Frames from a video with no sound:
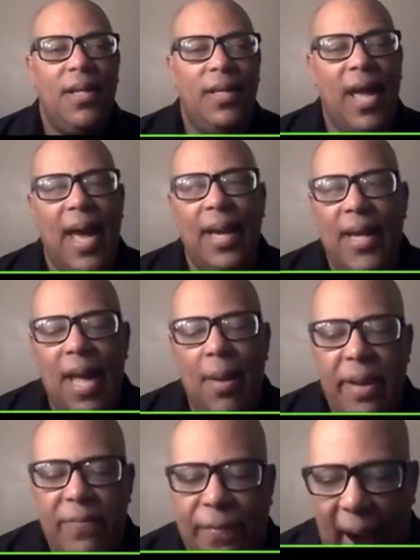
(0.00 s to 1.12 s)
Yeah, or let
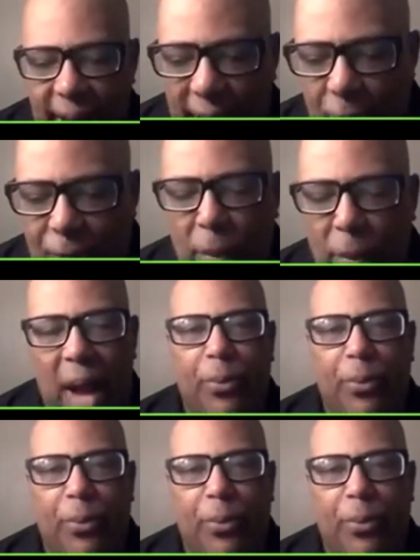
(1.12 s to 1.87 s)
me find out for my